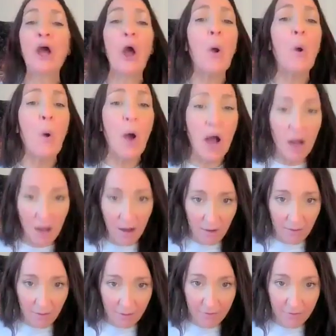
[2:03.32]
go
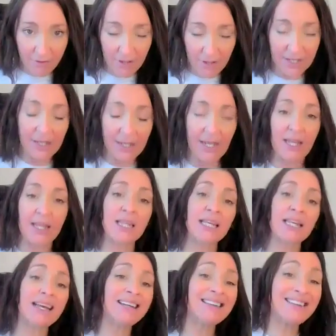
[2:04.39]
of
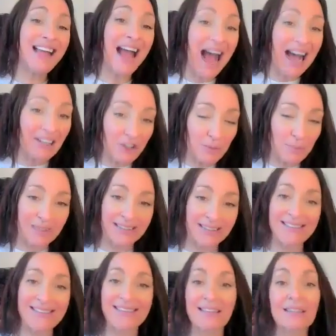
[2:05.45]
the
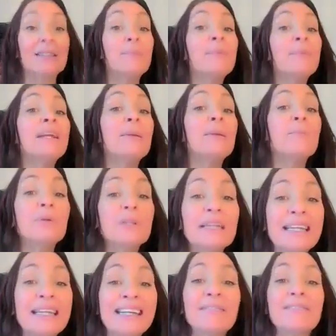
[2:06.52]
attachments, the limiting
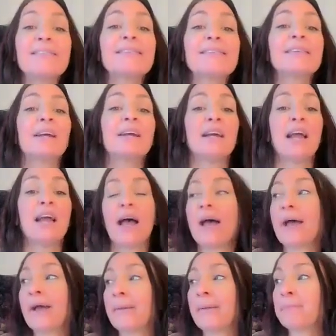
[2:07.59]
beliefs
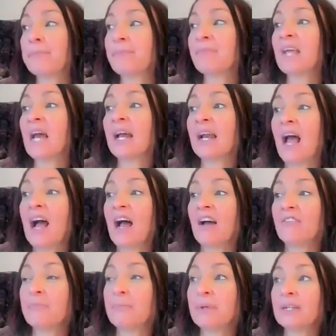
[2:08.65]
that
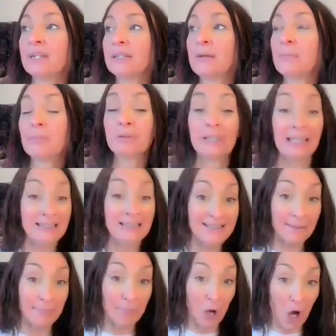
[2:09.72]
have been
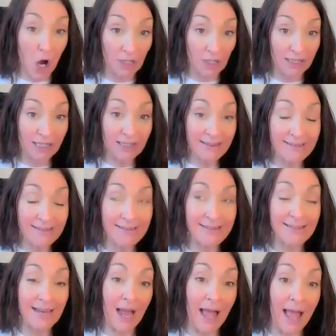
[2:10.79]
placed upon
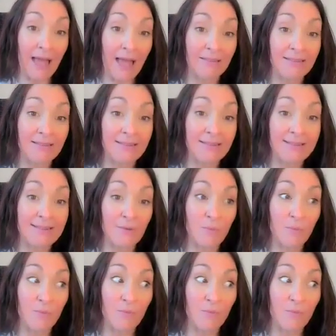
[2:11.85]
us and